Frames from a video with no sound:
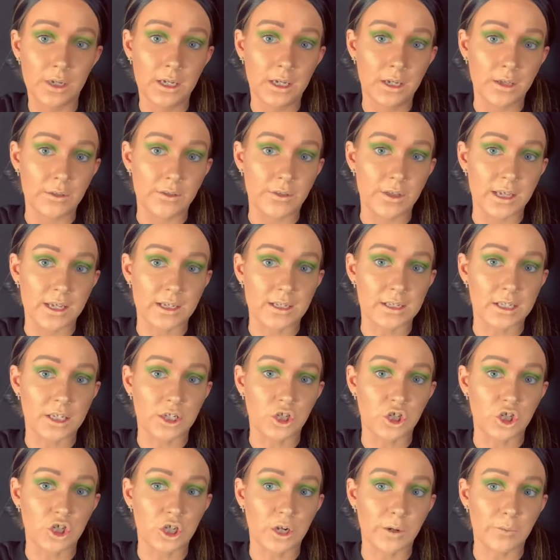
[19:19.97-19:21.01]
this
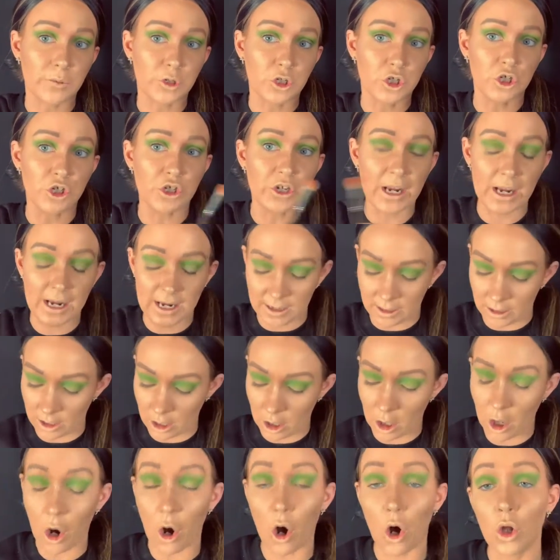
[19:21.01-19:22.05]
shimmer shade,
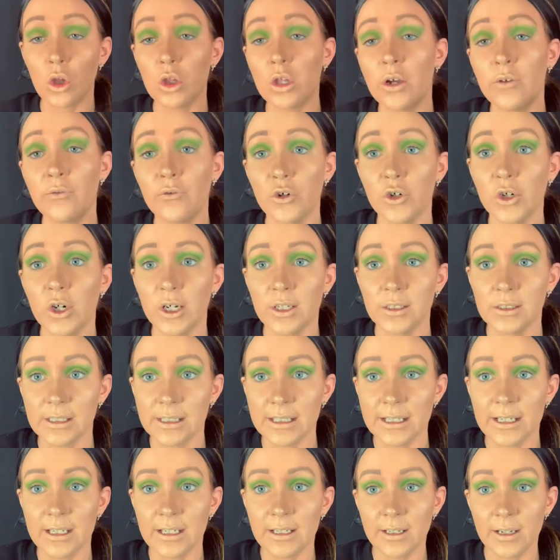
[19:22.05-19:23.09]
all over our
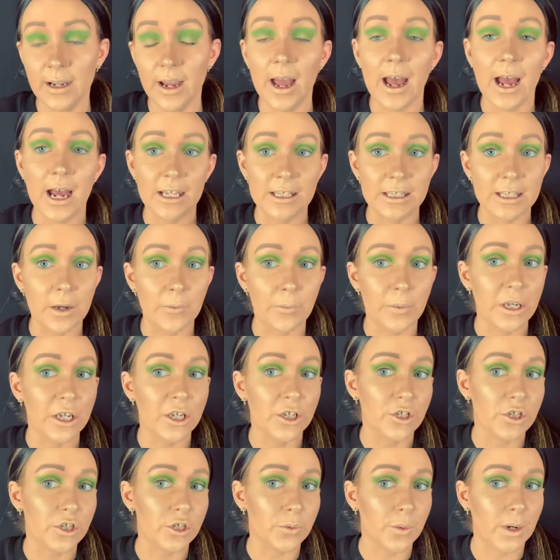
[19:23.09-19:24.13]
lid. And then we
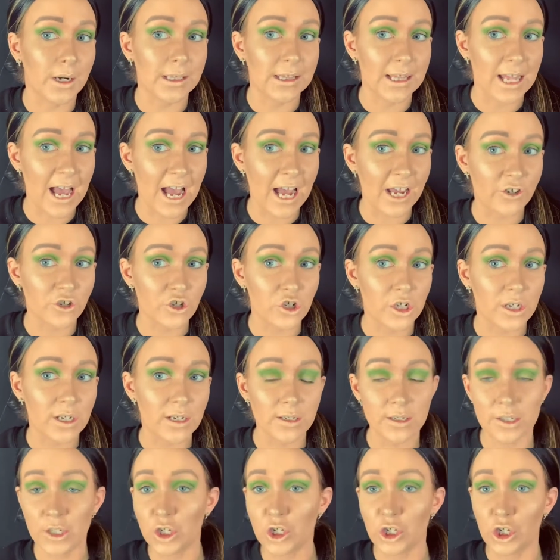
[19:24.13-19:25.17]
can do our
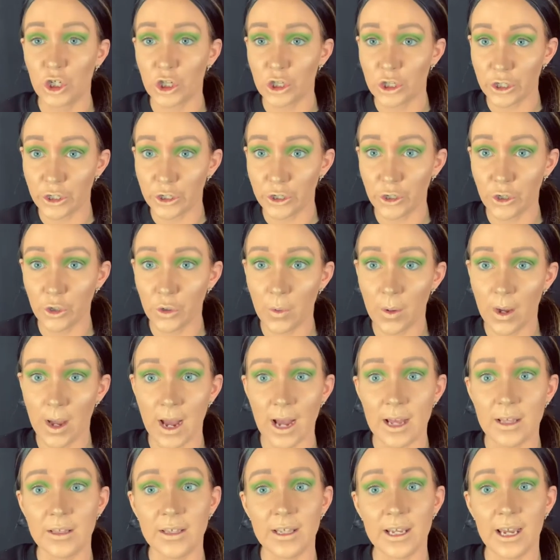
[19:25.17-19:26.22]
lashes, glue,
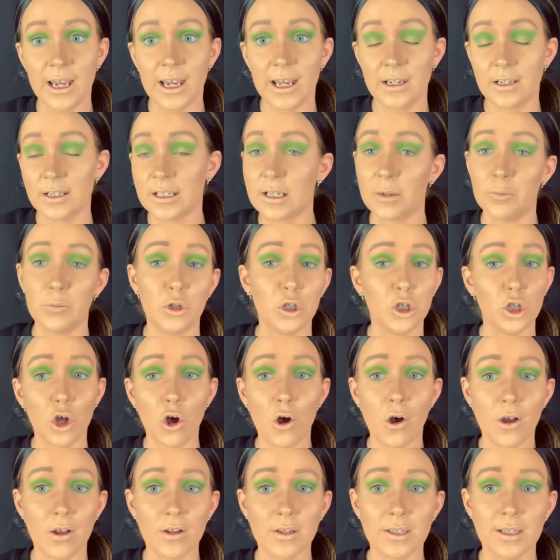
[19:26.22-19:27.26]
and then some
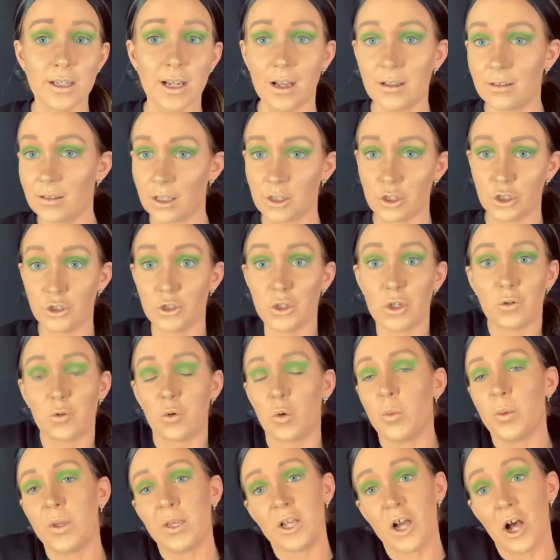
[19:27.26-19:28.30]
gloss, and then the look will
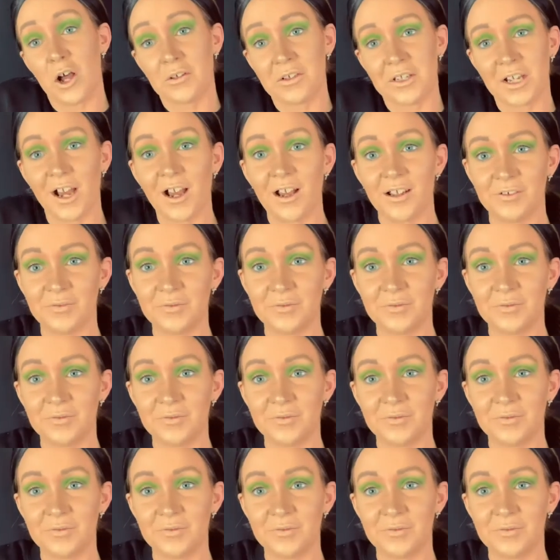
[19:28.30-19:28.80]
be all done.